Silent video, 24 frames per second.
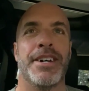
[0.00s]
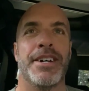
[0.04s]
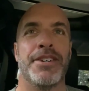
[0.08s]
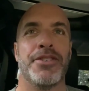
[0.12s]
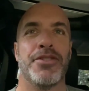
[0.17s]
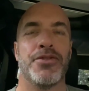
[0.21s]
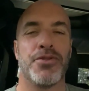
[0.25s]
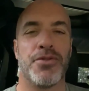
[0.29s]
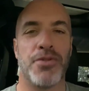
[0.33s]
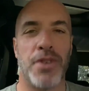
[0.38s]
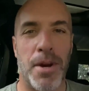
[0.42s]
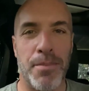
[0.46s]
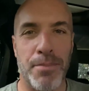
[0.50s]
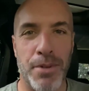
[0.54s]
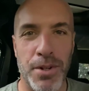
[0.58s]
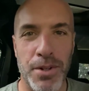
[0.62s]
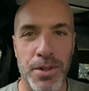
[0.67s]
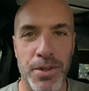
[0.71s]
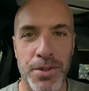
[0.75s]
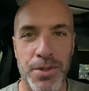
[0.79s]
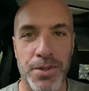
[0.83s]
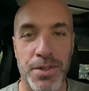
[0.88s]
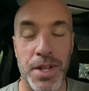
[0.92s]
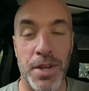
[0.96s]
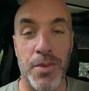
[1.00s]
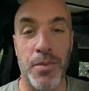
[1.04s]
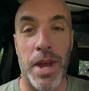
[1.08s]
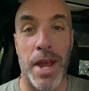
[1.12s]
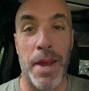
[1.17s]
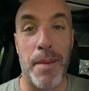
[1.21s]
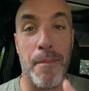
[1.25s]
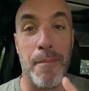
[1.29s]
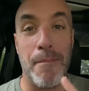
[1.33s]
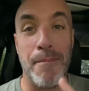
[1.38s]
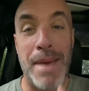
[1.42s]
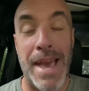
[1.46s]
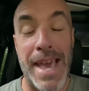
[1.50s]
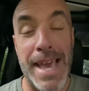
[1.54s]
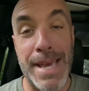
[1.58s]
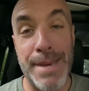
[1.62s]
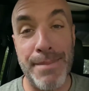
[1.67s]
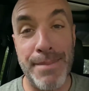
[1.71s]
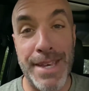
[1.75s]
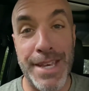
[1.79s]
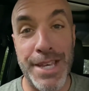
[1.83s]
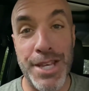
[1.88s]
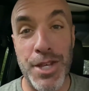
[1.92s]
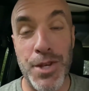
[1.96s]
trouble losing weight?
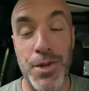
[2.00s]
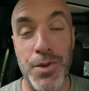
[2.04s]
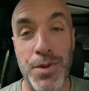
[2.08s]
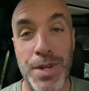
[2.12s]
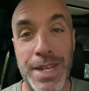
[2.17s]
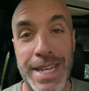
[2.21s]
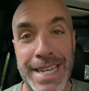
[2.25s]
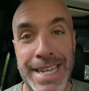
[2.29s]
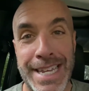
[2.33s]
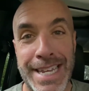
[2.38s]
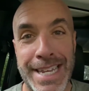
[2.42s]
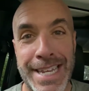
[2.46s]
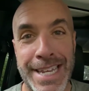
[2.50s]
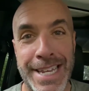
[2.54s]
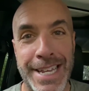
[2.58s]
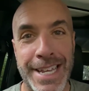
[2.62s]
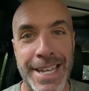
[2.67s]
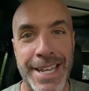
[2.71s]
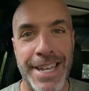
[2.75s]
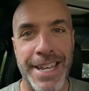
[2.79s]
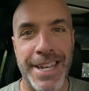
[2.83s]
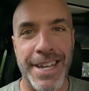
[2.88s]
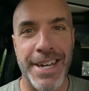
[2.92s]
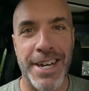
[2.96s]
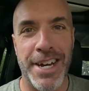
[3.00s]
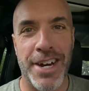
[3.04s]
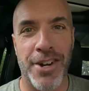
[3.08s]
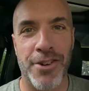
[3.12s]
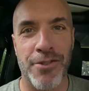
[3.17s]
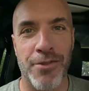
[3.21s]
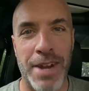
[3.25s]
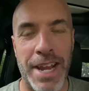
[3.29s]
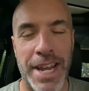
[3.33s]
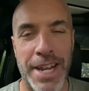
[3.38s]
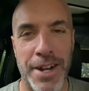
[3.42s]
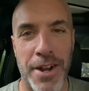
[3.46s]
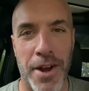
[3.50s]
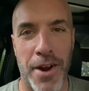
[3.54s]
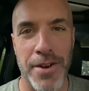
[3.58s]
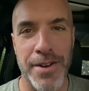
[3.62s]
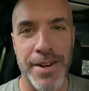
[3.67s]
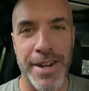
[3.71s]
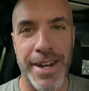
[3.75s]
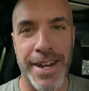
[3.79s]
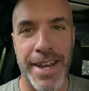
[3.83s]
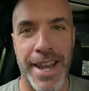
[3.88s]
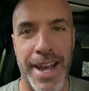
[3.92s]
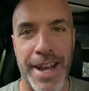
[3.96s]
Maybe you need a radar
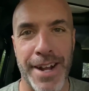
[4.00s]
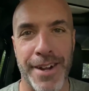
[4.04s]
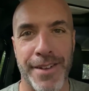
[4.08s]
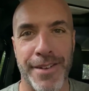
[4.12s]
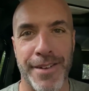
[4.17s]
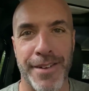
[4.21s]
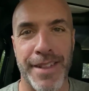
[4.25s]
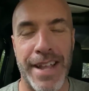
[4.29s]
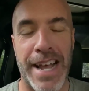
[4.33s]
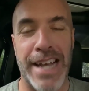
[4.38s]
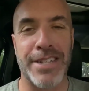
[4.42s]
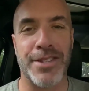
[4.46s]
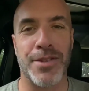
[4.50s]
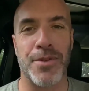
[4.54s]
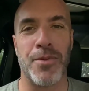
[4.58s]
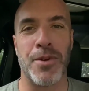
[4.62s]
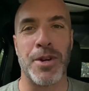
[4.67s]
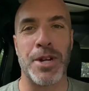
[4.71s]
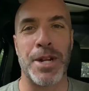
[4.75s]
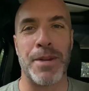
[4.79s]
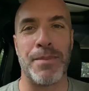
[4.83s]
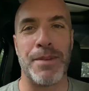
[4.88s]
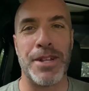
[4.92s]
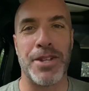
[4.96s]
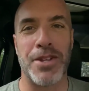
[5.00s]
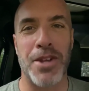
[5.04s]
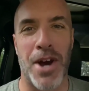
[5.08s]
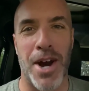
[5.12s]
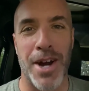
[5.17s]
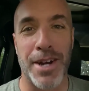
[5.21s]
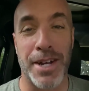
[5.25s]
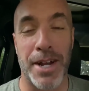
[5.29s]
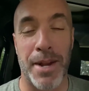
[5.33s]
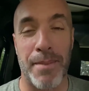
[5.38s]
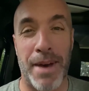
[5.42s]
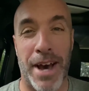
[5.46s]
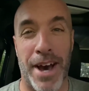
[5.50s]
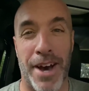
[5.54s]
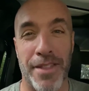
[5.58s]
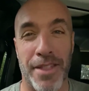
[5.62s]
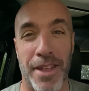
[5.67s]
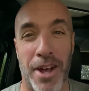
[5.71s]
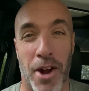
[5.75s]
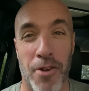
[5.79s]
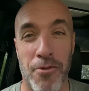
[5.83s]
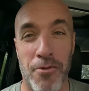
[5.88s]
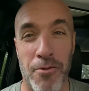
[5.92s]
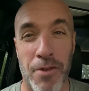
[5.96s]
detector. That's what we're going to be talking about.
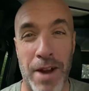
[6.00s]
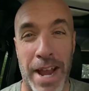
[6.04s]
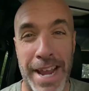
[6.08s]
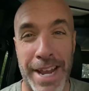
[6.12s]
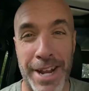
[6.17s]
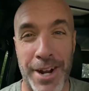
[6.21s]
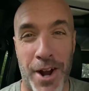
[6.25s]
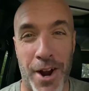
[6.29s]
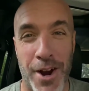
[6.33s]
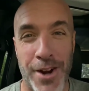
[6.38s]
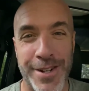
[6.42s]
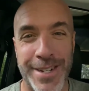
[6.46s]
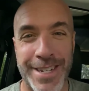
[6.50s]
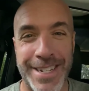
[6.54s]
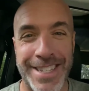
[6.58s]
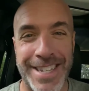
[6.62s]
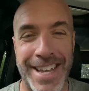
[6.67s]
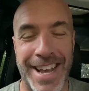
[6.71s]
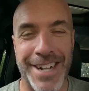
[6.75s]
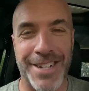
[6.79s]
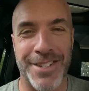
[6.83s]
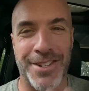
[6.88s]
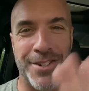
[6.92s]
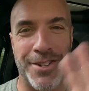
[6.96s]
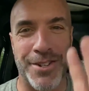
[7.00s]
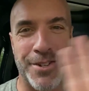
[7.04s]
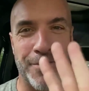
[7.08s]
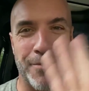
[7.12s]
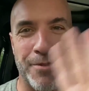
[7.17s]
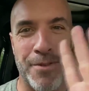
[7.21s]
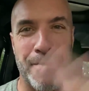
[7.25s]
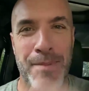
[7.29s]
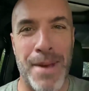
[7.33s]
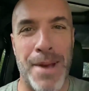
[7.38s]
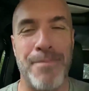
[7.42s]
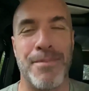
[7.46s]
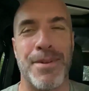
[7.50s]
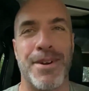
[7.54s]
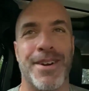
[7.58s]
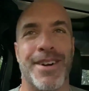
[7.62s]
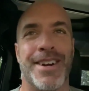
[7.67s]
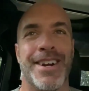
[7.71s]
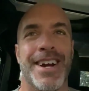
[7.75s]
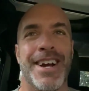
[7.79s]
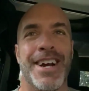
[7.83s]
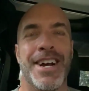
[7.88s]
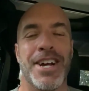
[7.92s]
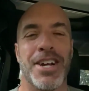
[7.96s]
A radar detector. Do you remember?
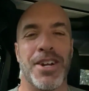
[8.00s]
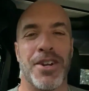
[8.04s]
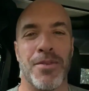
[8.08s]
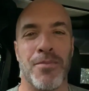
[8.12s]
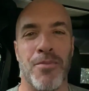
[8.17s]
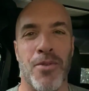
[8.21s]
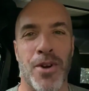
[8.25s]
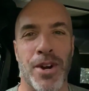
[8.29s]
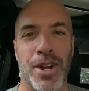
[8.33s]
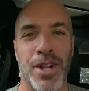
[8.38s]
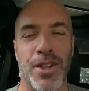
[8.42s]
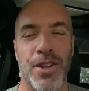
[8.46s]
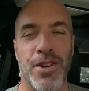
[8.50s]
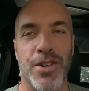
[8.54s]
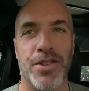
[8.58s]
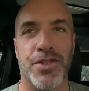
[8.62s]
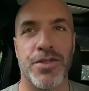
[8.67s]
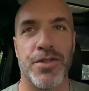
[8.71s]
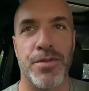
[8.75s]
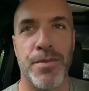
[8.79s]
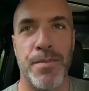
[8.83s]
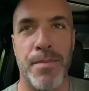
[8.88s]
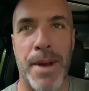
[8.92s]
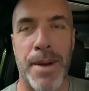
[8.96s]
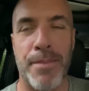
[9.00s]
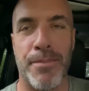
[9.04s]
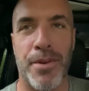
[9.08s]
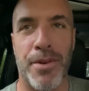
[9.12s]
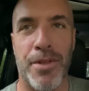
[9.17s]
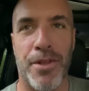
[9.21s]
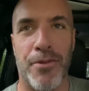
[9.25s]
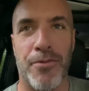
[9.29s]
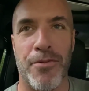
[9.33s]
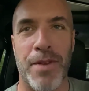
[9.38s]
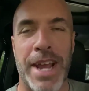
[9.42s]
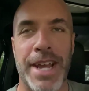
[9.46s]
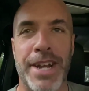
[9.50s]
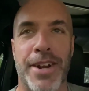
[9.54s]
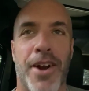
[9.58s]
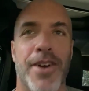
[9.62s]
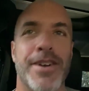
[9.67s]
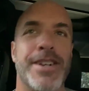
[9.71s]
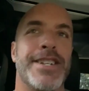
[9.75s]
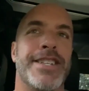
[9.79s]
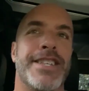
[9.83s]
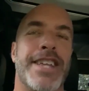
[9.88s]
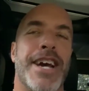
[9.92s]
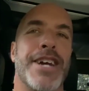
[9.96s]
Good morning, Luch. Remember the radar
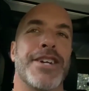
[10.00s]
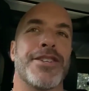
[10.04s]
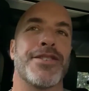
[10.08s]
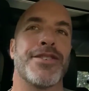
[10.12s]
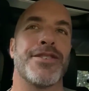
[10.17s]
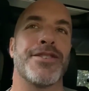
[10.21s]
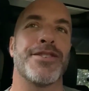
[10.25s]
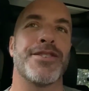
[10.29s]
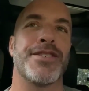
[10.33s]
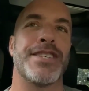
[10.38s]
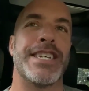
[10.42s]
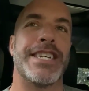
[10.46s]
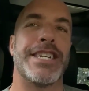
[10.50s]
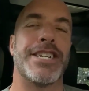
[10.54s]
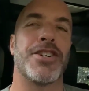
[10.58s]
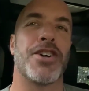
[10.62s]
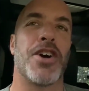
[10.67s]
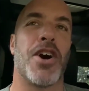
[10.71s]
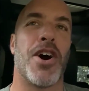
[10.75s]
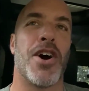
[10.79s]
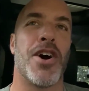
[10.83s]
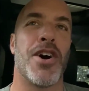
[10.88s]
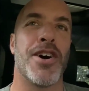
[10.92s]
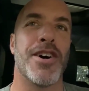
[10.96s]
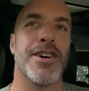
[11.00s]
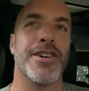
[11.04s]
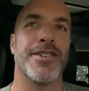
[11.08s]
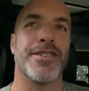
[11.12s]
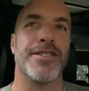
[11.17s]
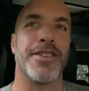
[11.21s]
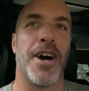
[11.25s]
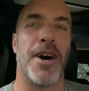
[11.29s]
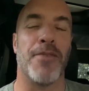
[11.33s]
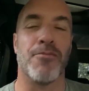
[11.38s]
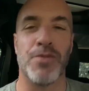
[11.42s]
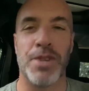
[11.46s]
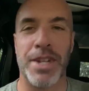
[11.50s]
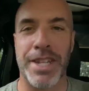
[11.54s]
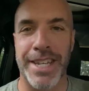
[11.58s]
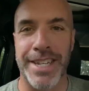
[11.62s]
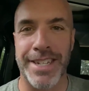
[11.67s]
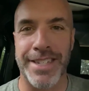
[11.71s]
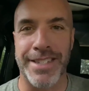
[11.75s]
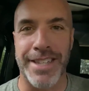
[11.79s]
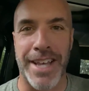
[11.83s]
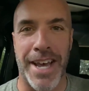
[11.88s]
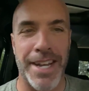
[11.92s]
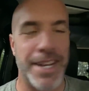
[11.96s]
detectors in cars. I'm really
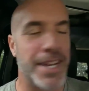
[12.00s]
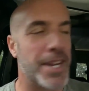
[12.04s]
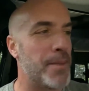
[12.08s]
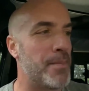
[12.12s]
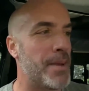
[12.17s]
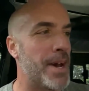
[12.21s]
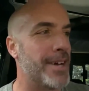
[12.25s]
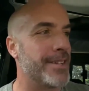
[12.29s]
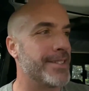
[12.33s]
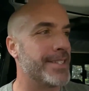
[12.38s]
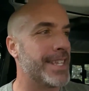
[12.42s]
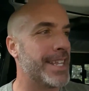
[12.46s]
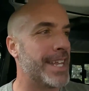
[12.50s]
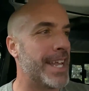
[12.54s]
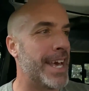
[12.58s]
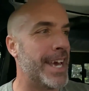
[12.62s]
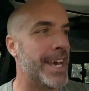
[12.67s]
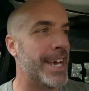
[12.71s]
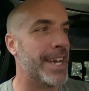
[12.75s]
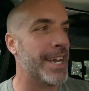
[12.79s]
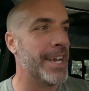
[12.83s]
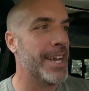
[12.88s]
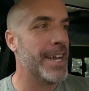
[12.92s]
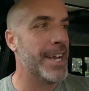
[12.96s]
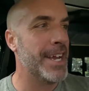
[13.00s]
excited about today.